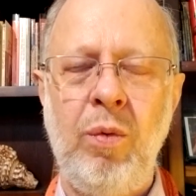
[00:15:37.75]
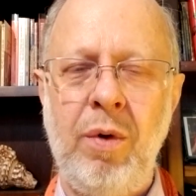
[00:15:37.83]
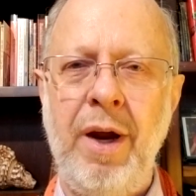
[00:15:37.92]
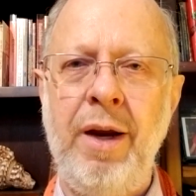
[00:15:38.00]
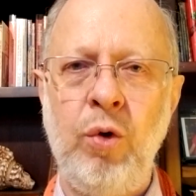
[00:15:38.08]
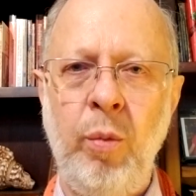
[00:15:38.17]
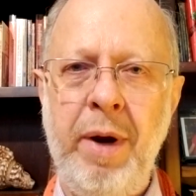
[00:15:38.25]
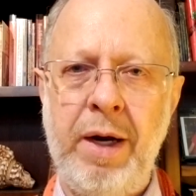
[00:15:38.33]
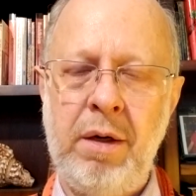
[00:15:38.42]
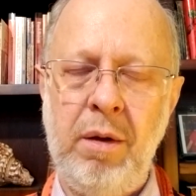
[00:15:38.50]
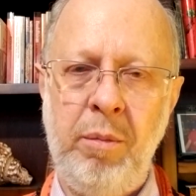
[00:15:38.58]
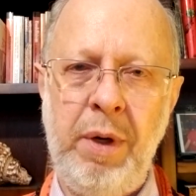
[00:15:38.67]
I go back
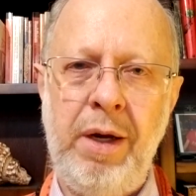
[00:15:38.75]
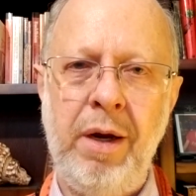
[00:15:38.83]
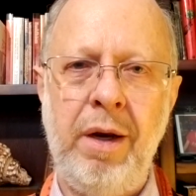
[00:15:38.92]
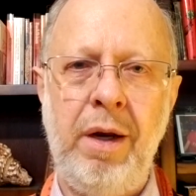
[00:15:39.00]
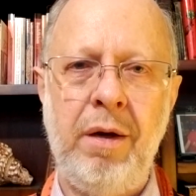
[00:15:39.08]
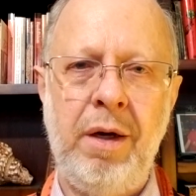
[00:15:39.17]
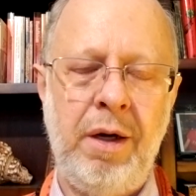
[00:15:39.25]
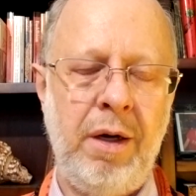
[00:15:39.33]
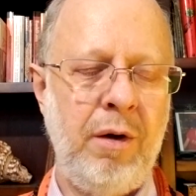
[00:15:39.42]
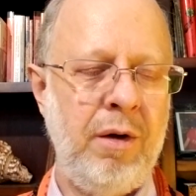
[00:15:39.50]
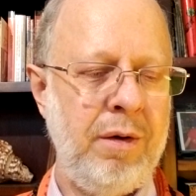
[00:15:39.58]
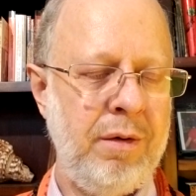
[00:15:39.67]
to the beginning,
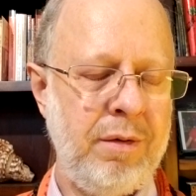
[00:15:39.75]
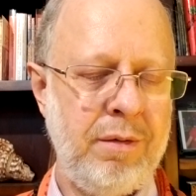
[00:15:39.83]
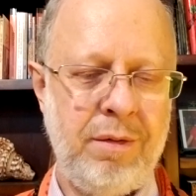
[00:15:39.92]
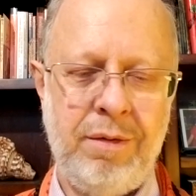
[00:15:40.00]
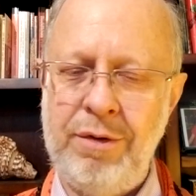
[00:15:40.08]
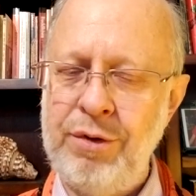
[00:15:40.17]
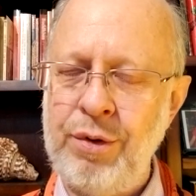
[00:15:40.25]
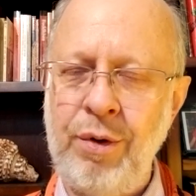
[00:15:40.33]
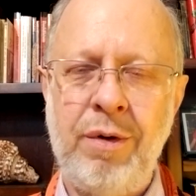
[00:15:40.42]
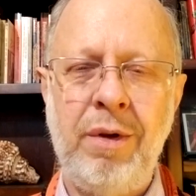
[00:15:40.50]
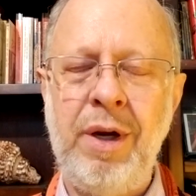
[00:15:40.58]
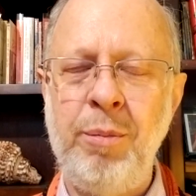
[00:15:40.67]
and
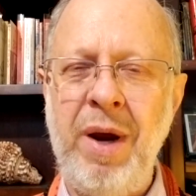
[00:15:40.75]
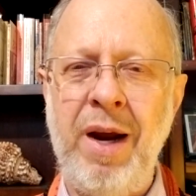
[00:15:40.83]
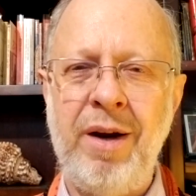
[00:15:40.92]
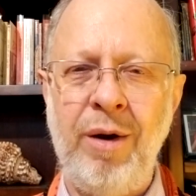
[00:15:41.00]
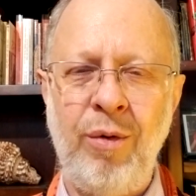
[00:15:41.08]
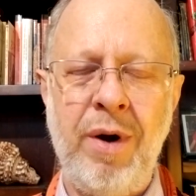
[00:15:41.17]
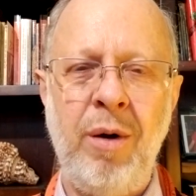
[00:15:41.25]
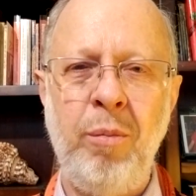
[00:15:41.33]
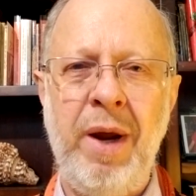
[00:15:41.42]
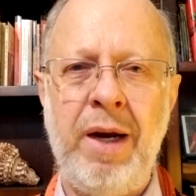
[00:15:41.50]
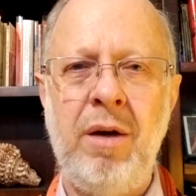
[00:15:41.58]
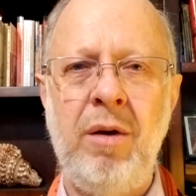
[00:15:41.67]
circling back and around
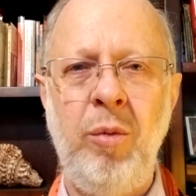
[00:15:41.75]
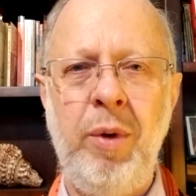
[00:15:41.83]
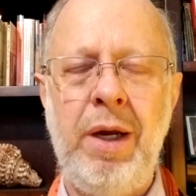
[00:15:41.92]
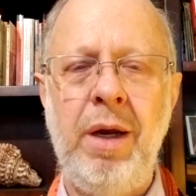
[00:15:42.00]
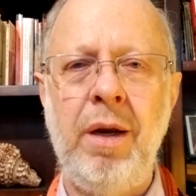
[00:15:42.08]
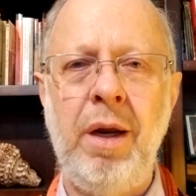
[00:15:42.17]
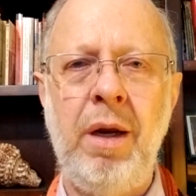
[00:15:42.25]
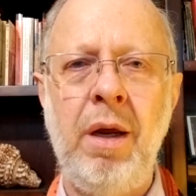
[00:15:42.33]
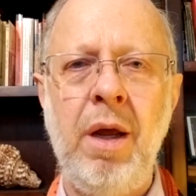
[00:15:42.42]
back to the beginning.